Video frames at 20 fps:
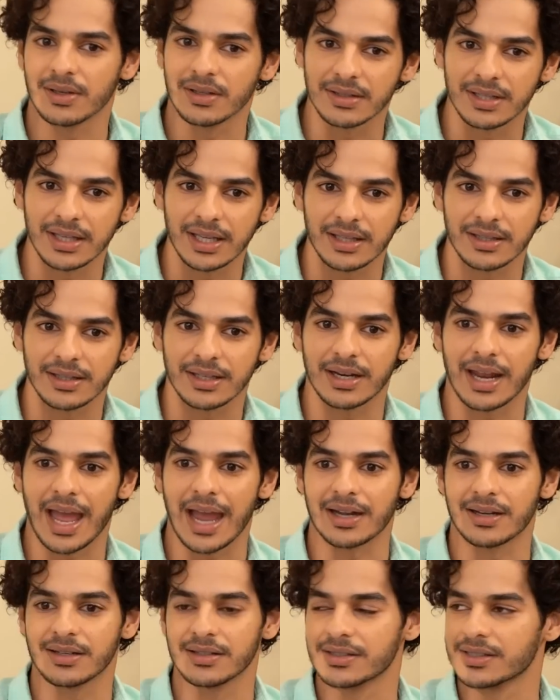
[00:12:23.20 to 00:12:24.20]
a thing that
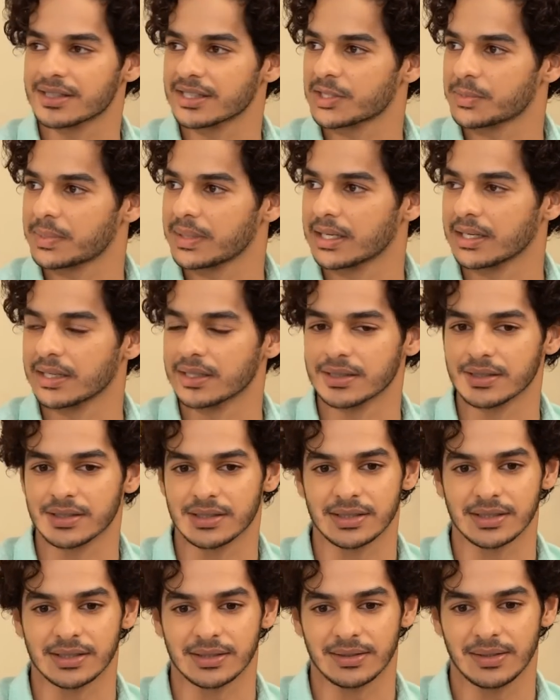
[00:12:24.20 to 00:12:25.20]
actors
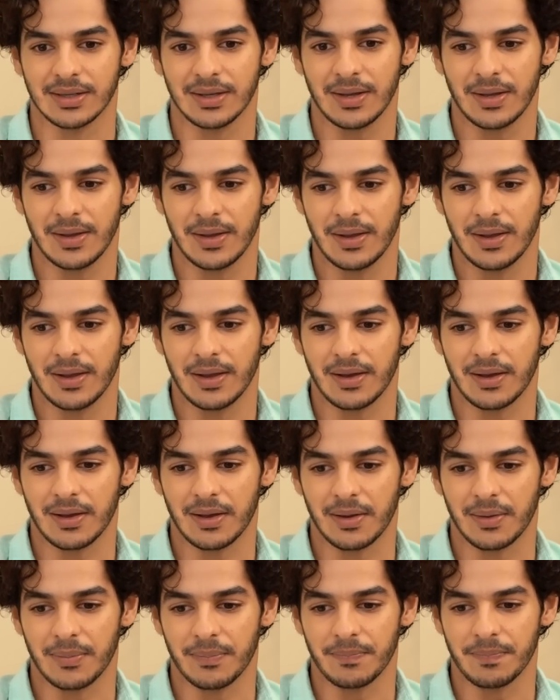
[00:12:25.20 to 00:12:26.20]
experience. And
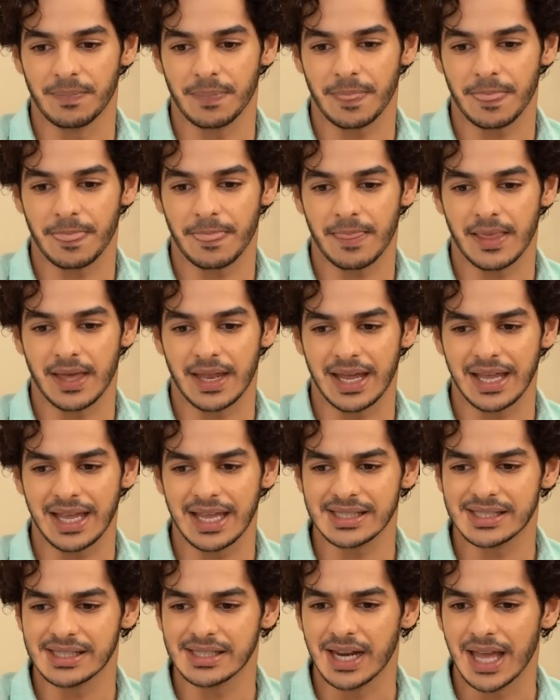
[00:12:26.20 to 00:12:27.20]
um, and I
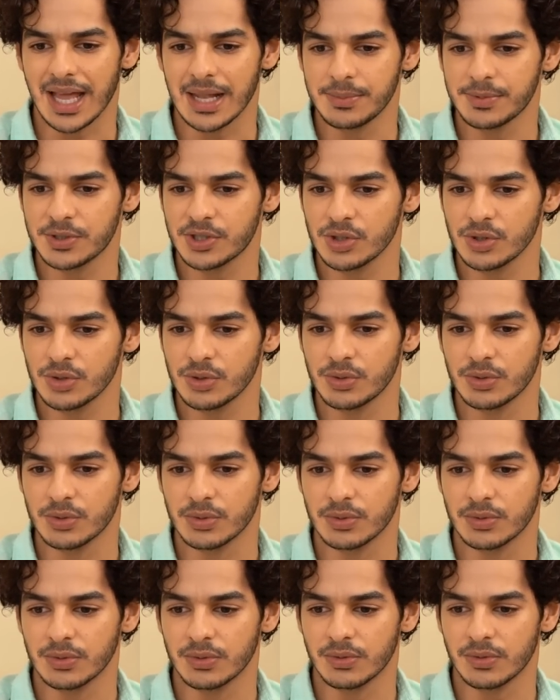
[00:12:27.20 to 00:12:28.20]
guess it helps you
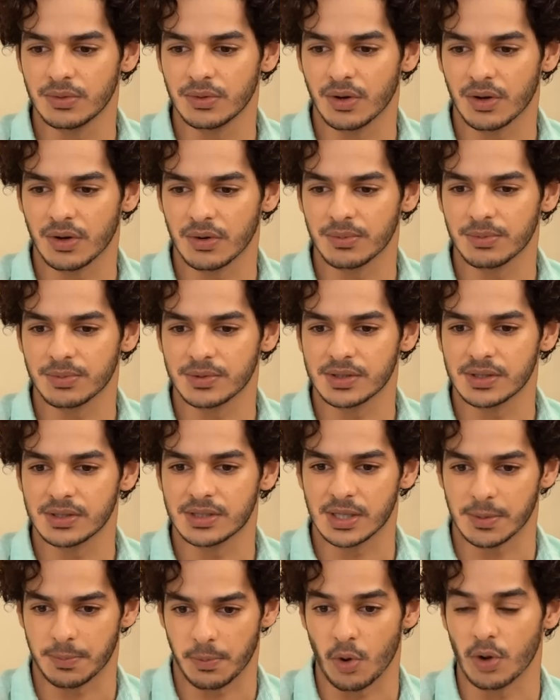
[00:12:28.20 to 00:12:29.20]
on a
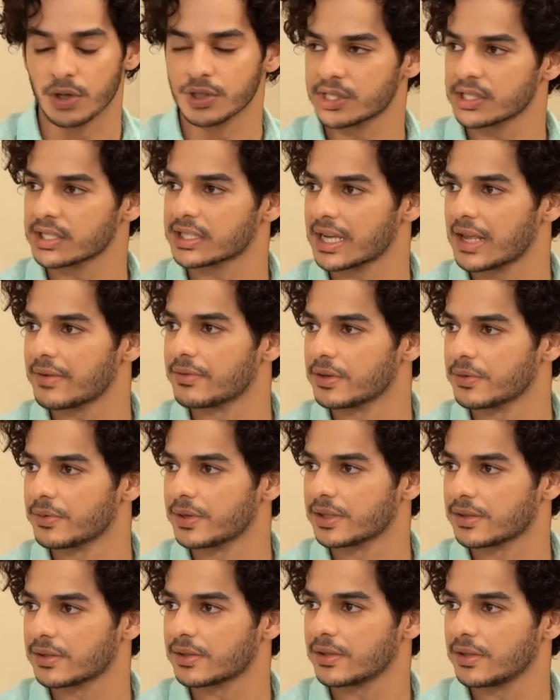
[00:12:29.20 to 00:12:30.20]
subconscious level
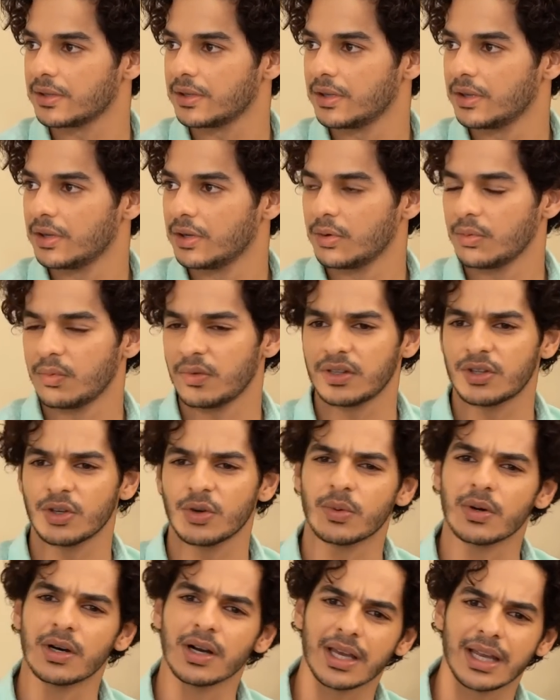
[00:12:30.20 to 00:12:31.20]
with with your
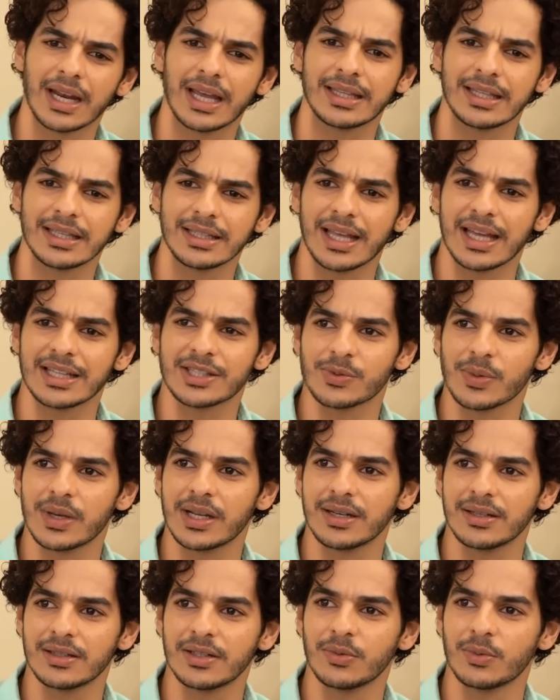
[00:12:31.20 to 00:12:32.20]
work. And I think that's
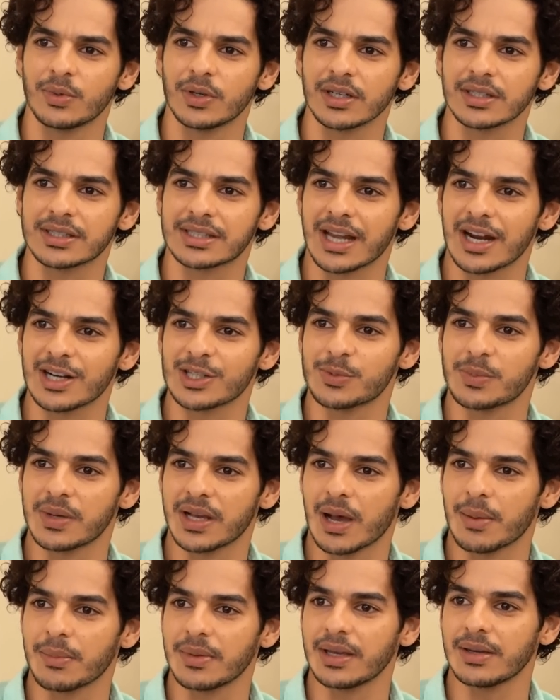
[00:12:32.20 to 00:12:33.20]
when the work starts
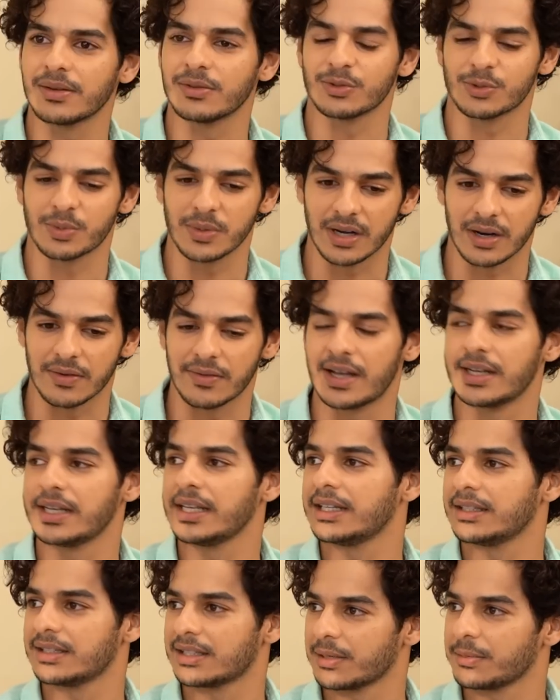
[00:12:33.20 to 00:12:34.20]
becoming, usme
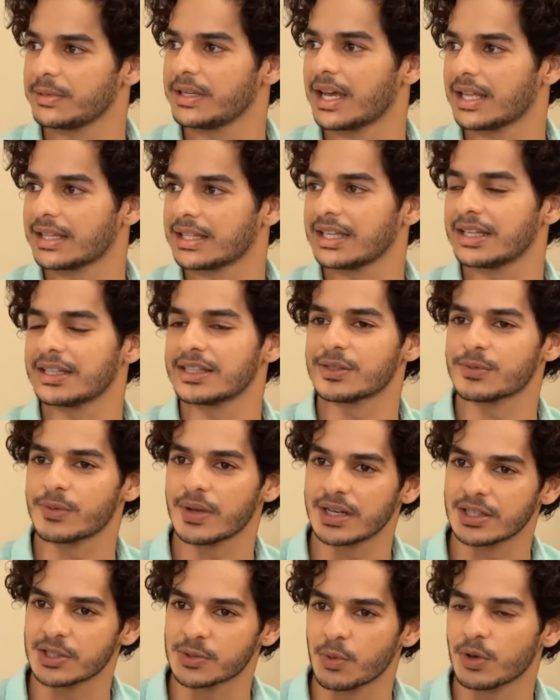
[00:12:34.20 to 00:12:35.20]
rawani tabhi aati is
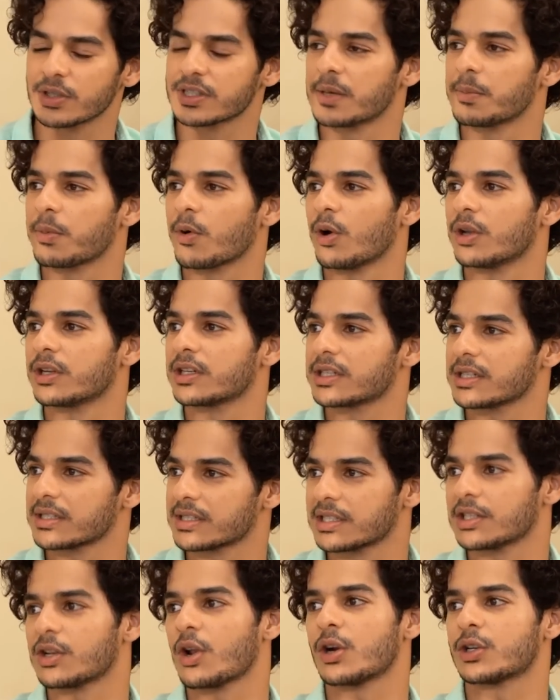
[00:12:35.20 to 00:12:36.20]
when it's more
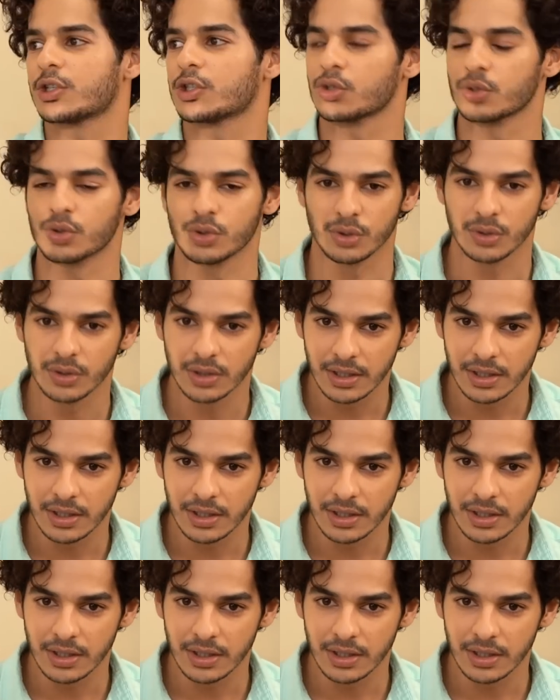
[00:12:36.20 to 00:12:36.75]
subconscious and not so